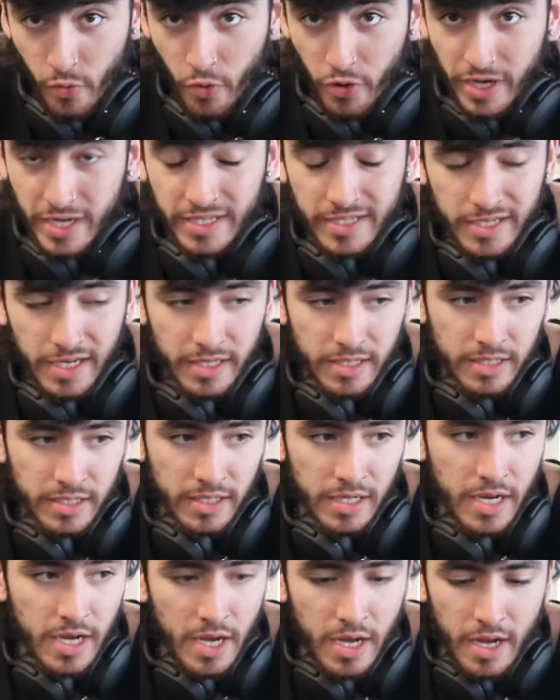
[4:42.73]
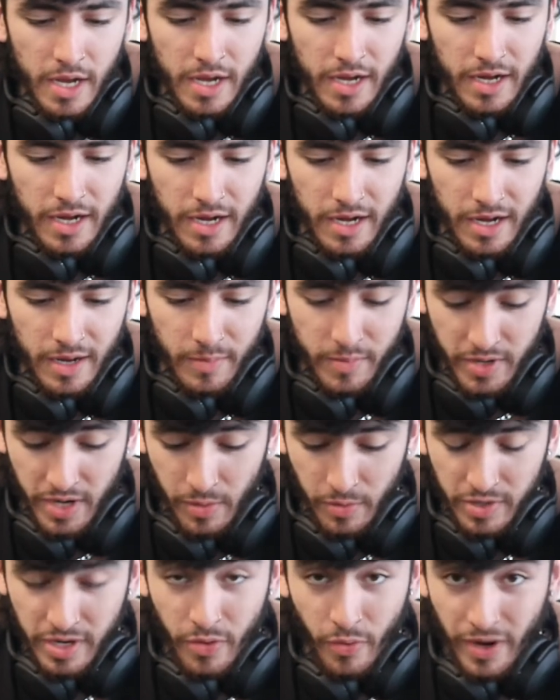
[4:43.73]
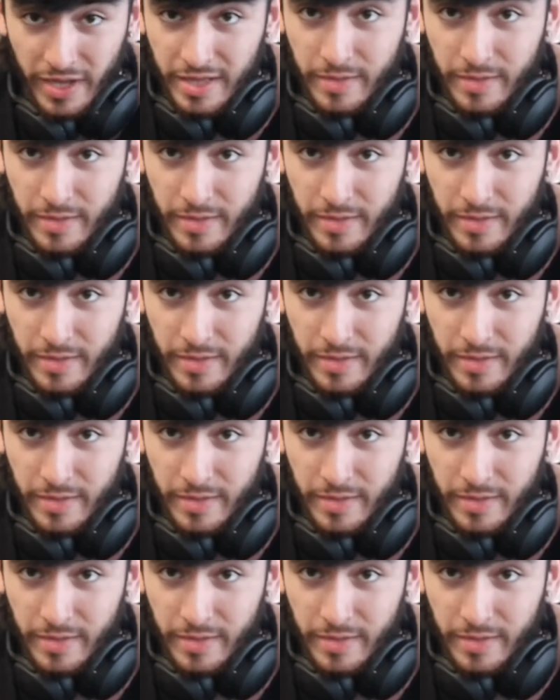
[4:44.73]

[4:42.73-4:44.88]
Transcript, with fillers: working sets. Um, and I'm gonna write